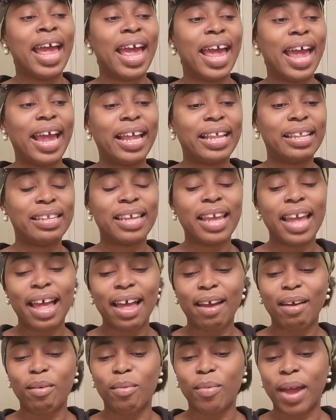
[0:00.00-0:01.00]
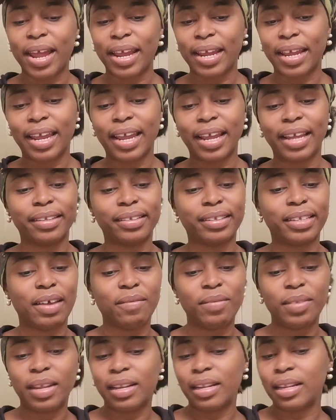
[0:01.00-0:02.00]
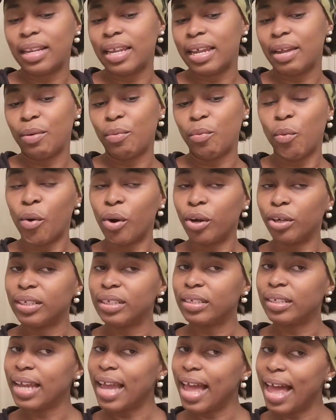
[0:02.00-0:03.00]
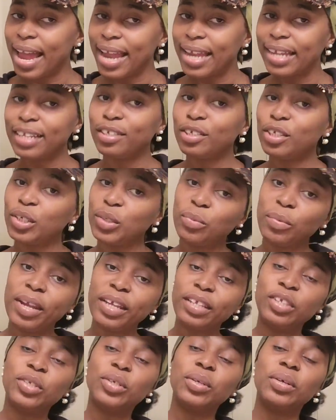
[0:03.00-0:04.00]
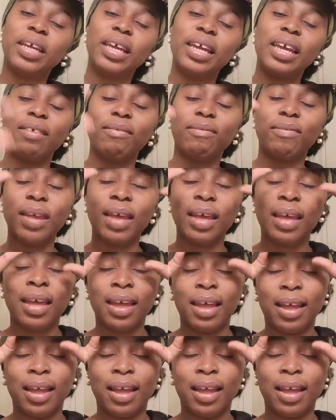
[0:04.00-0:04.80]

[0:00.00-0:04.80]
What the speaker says: And yeah, Ryan definitely was kind and sweet to give